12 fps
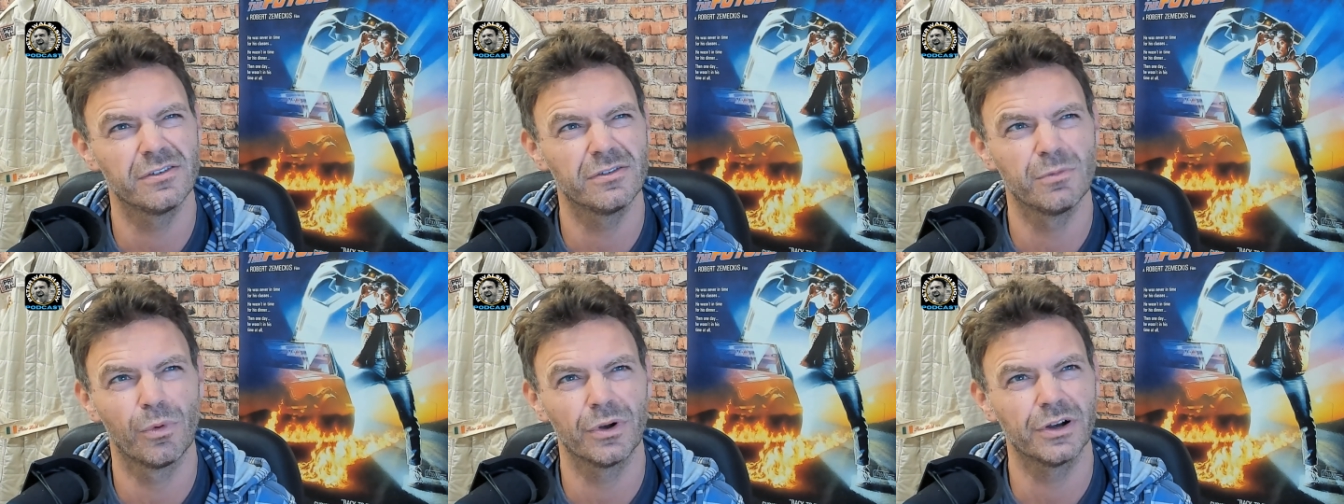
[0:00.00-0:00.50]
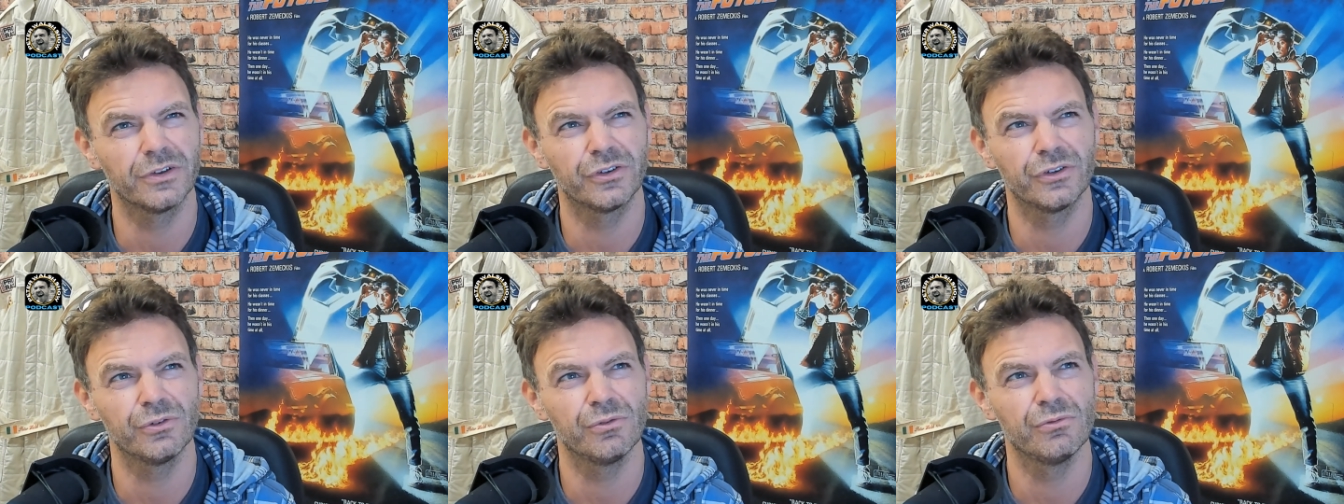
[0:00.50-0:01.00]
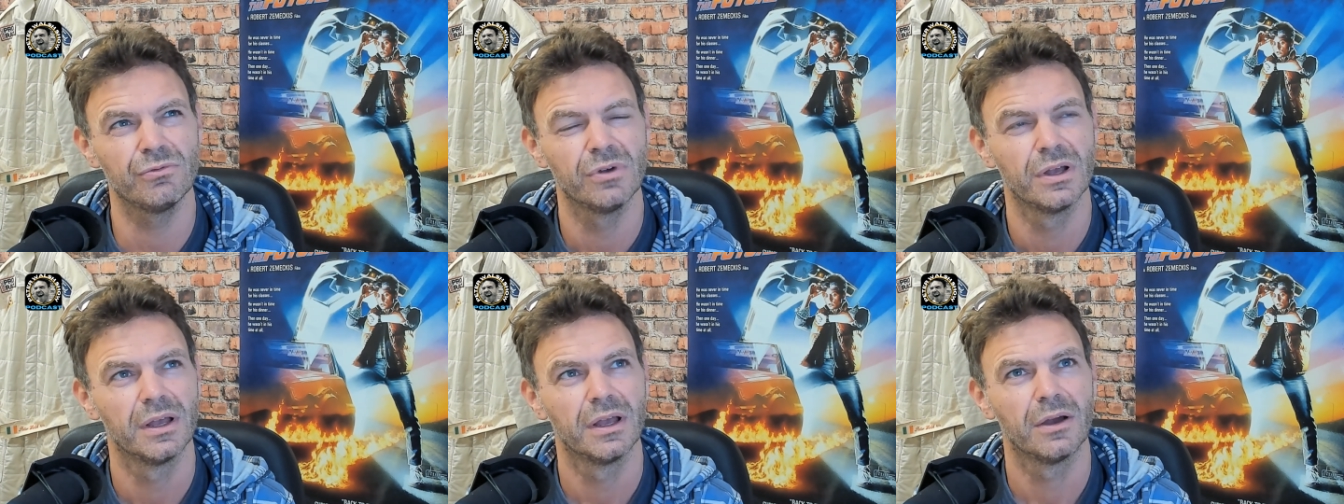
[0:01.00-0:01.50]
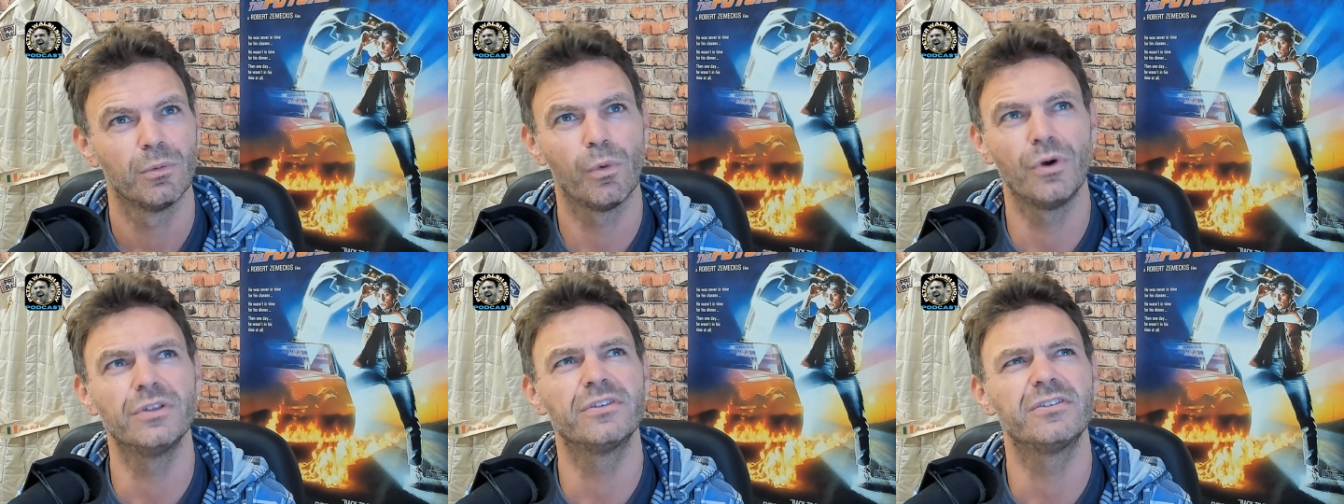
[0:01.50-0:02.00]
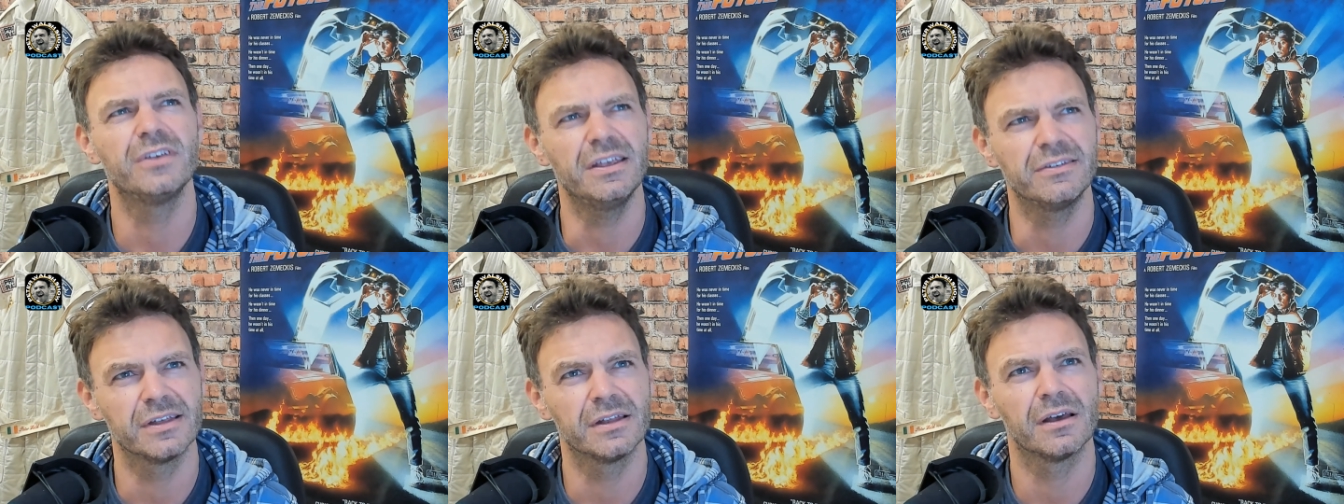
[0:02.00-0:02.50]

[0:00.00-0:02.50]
one or two one season